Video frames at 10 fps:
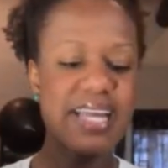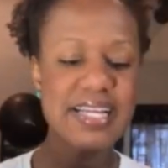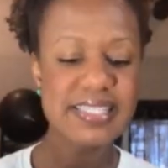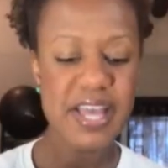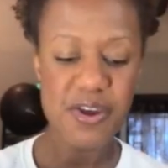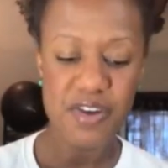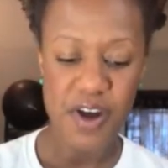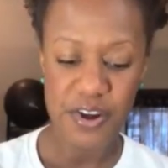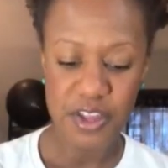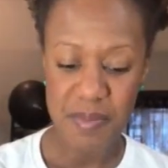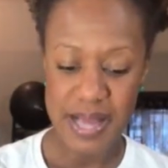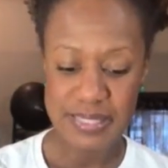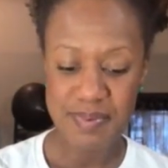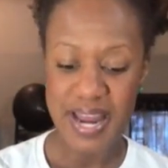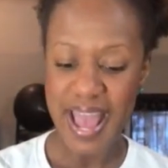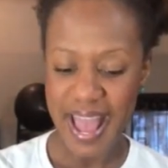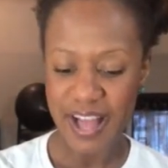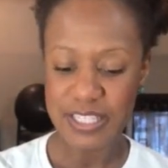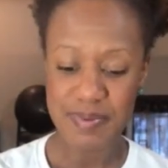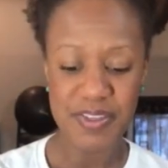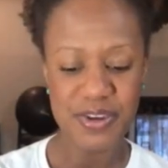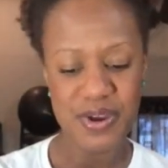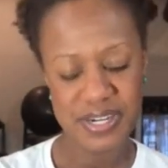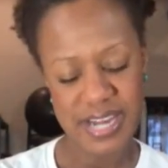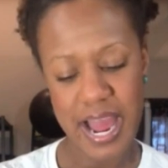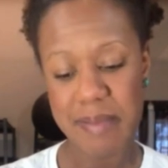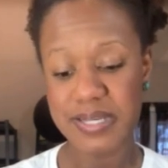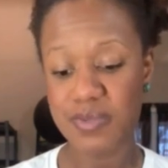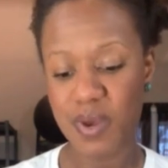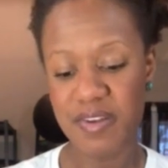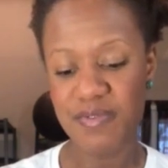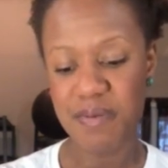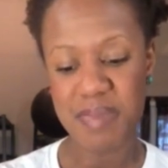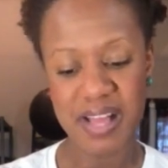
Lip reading: Dance Theater of Harlem has been hailed by the New York Times as one of